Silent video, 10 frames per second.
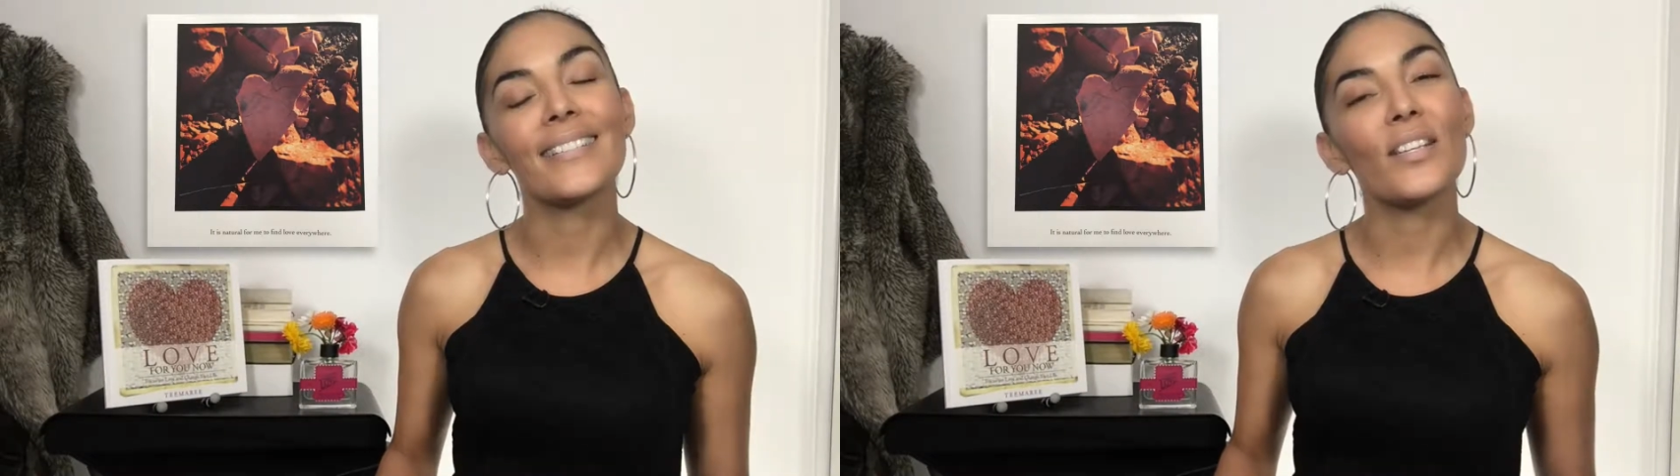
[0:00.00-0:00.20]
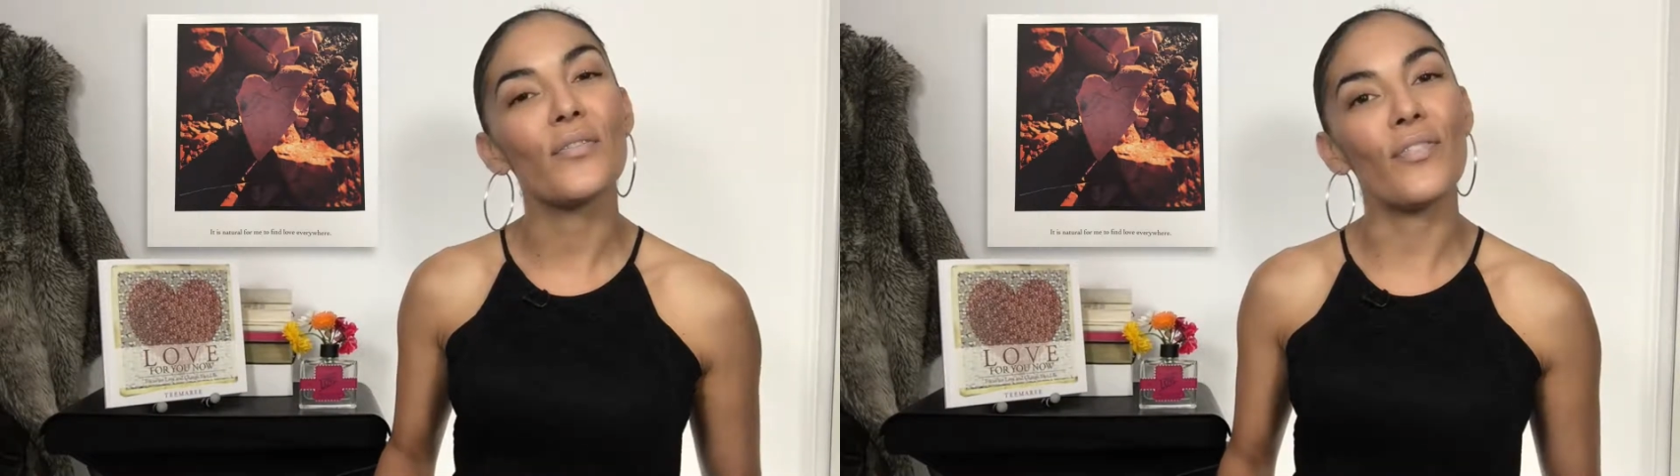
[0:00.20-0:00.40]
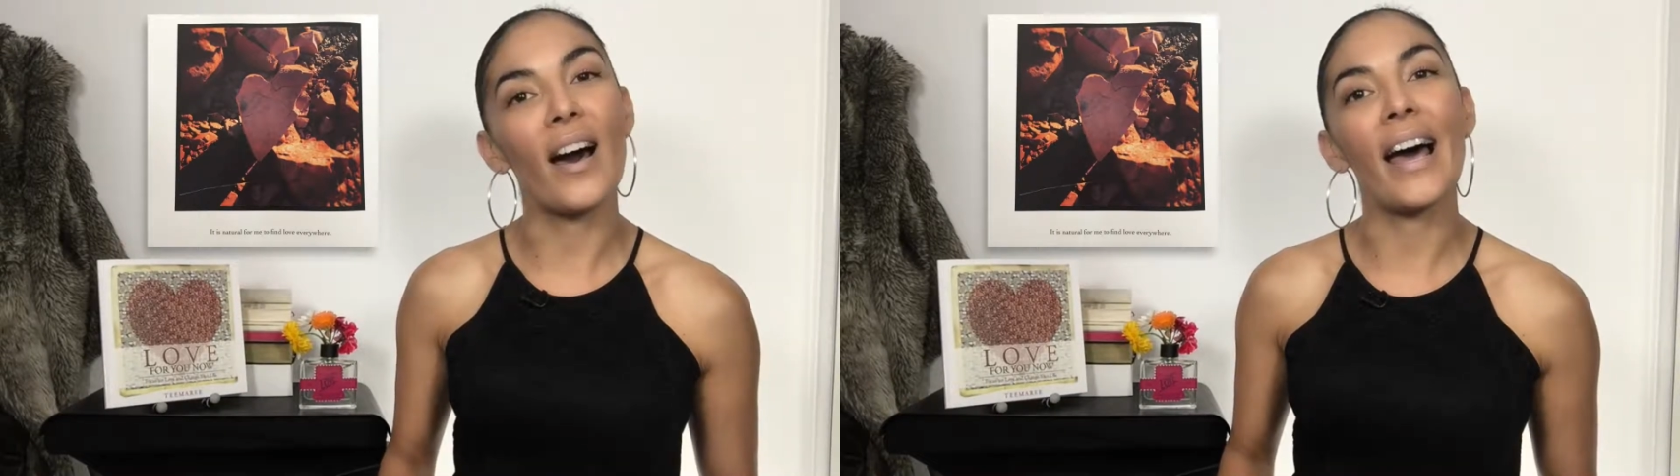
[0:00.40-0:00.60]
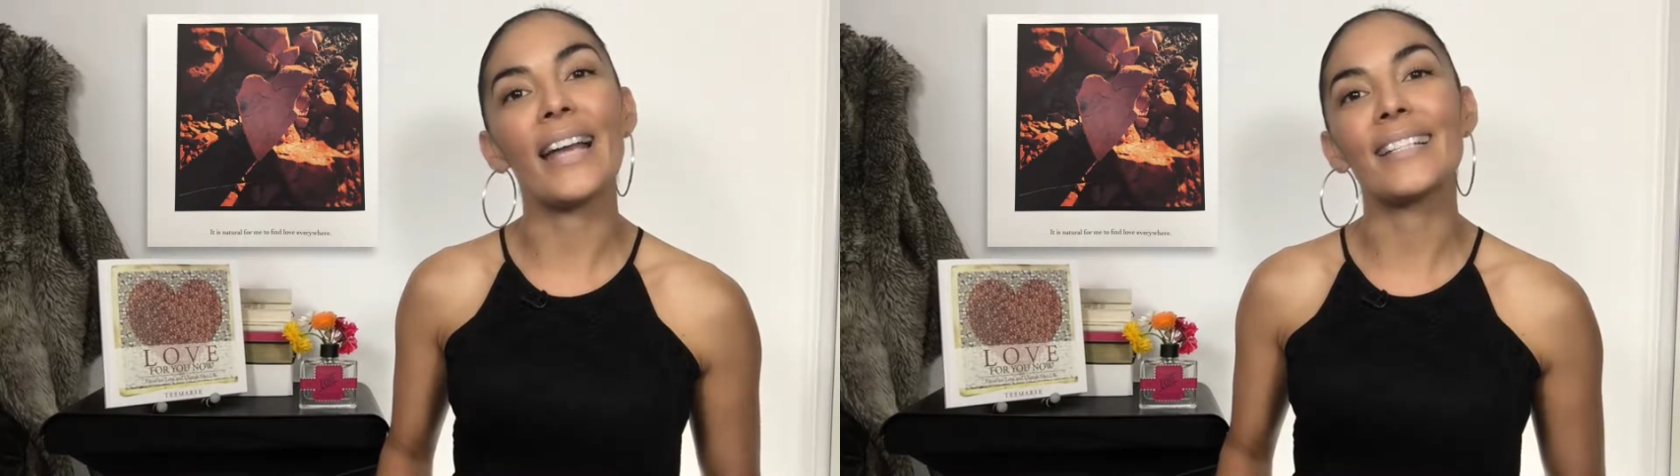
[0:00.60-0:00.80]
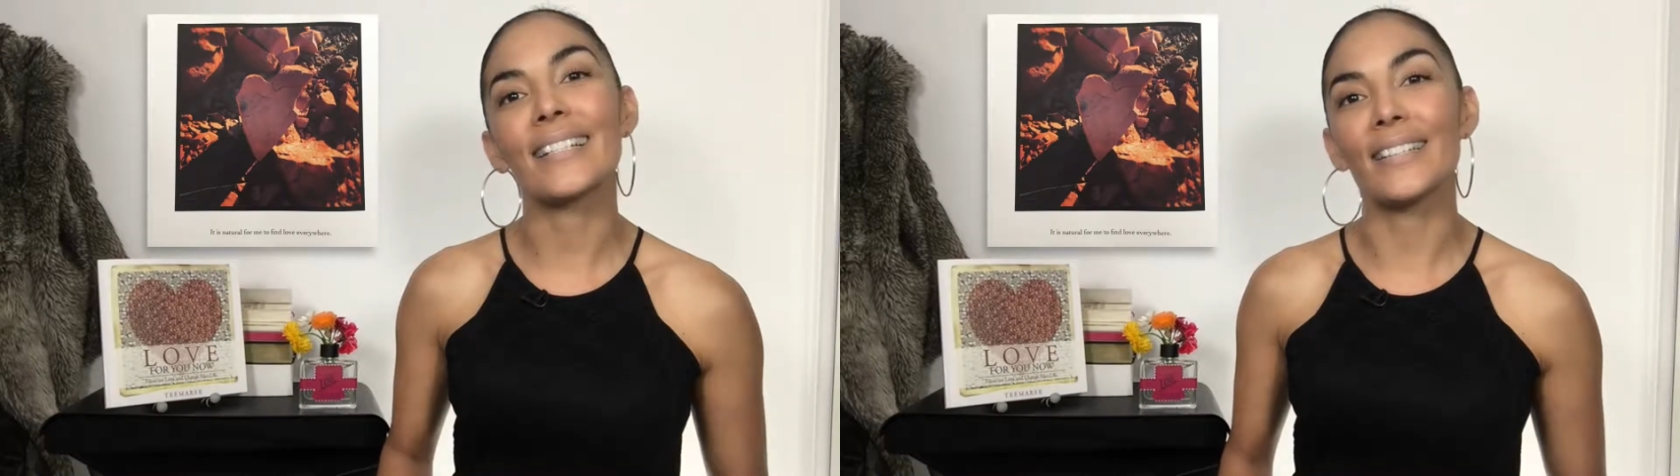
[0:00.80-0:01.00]
to
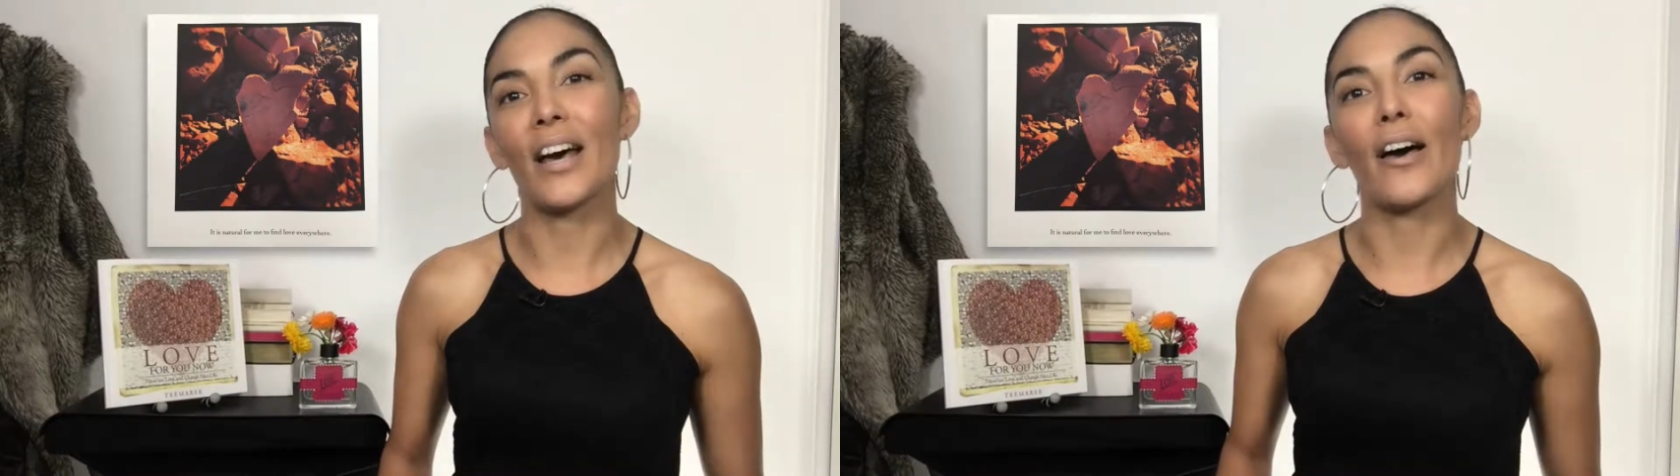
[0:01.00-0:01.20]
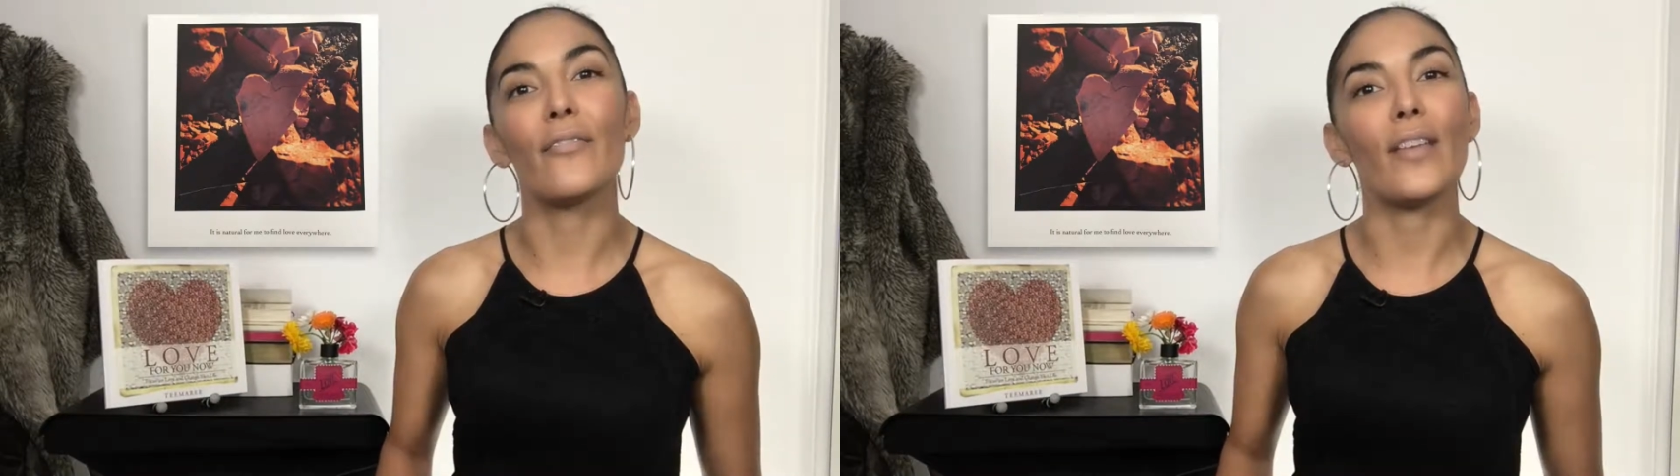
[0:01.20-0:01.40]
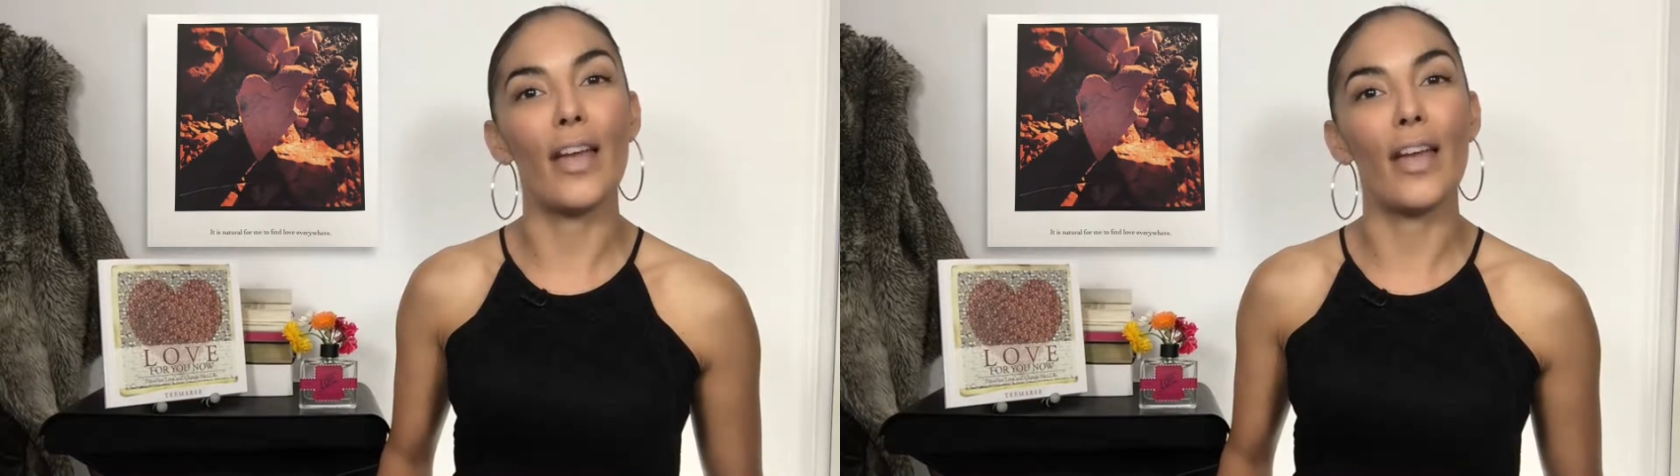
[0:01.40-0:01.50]
find love